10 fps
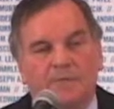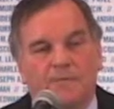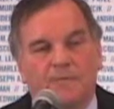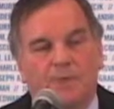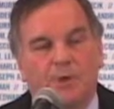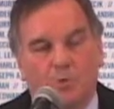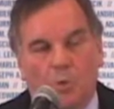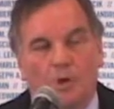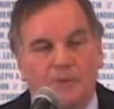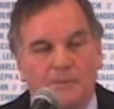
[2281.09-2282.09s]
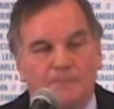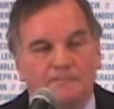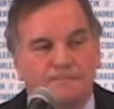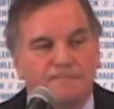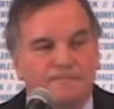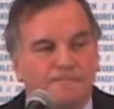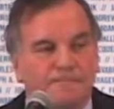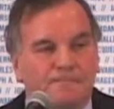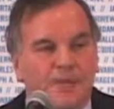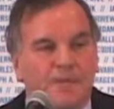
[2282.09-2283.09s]
from New Orleans.
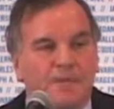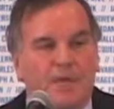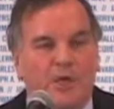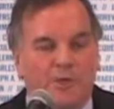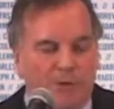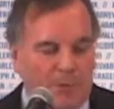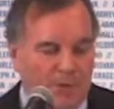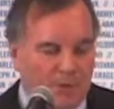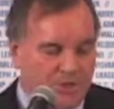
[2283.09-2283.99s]
Thank you very much.